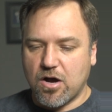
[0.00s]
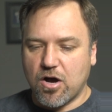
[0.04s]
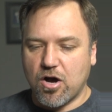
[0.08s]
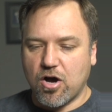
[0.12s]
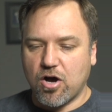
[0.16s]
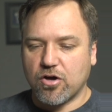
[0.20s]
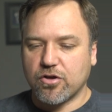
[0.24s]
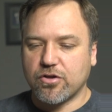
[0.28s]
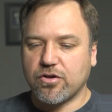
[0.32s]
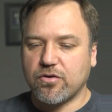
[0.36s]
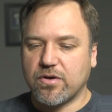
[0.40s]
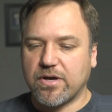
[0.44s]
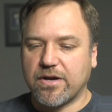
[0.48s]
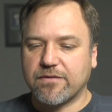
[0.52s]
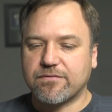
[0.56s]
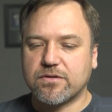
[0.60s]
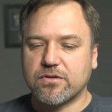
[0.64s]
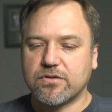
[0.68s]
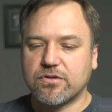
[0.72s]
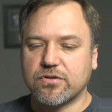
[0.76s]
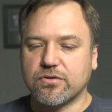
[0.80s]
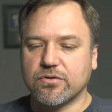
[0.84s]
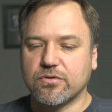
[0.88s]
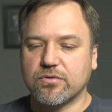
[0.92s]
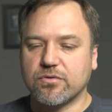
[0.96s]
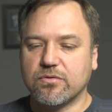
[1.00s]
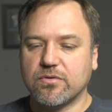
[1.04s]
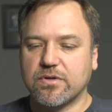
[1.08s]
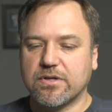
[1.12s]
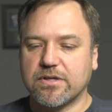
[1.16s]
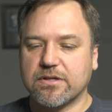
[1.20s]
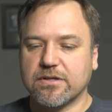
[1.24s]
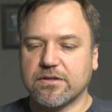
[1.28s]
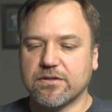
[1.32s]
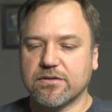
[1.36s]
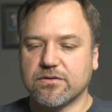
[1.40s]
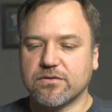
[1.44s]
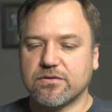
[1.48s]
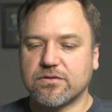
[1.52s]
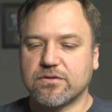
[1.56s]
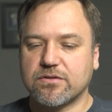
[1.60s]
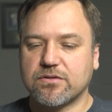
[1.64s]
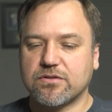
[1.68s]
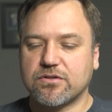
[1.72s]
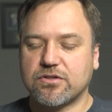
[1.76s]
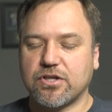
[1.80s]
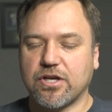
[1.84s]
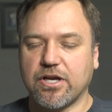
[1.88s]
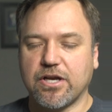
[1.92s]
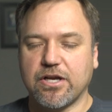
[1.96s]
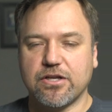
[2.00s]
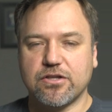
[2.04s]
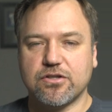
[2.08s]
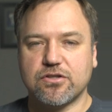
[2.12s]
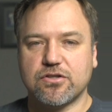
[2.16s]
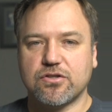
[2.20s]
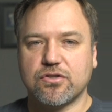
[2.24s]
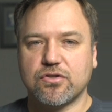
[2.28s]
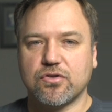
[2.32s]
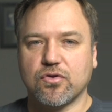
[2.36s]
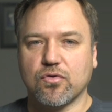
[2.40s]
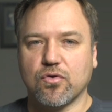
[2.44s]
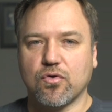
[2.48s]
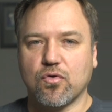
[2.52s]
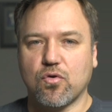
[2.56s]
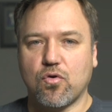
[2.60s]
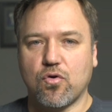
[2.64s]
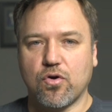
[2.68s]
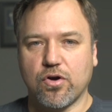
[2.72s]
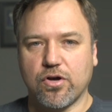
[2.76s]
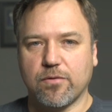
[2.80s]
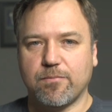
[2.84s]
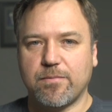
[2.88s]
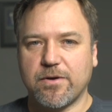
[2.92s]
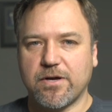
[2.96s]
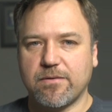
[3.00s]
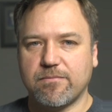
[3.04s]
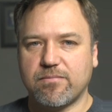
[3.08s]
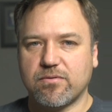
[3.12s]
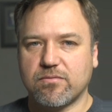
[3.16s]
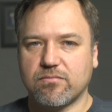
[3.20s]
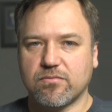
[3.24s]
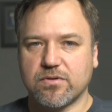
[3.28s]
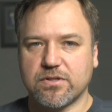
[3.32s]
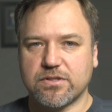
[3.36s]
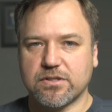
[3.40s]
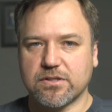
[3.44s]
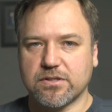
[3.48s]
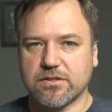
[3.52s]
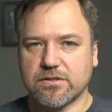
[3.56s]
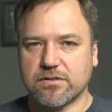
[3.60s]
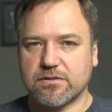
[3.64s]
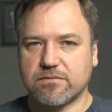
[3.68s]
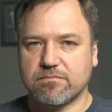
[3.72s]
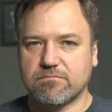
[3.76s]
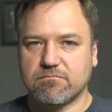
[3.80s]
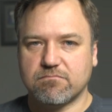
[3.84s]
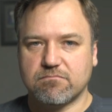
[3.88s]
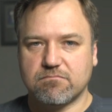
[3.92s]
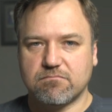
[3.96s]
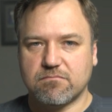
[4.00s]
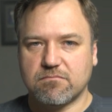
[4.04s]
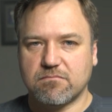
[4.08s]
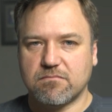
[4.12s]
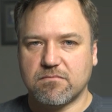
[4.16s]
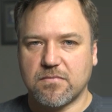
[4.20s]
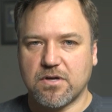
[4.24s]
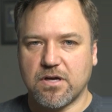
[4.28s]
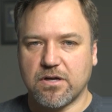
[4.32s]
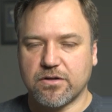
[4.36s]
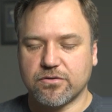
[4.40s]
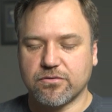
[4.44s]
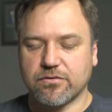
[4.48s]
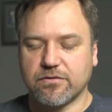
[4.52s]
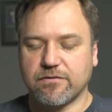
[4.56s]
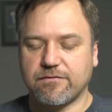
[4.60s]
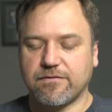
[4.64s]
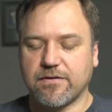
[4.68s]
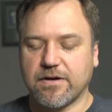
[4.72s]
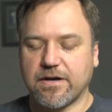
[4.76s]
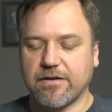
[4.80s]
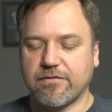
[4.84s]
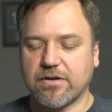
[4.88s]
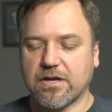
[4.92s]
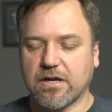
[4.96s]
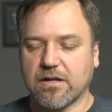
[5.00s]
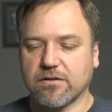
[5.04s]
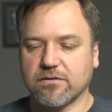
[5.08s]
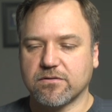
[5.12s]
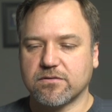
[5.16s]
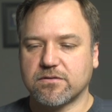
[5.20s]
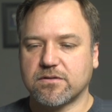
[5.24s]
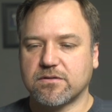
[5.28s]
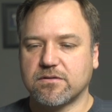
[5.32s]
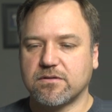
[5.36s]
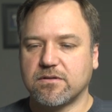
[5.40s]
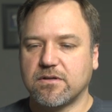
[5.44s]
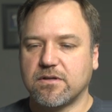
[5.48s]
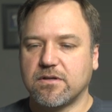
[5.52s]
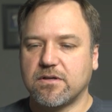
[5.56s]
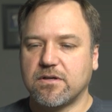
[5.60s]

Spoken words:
all you have to do is change your oil pump, which is $105.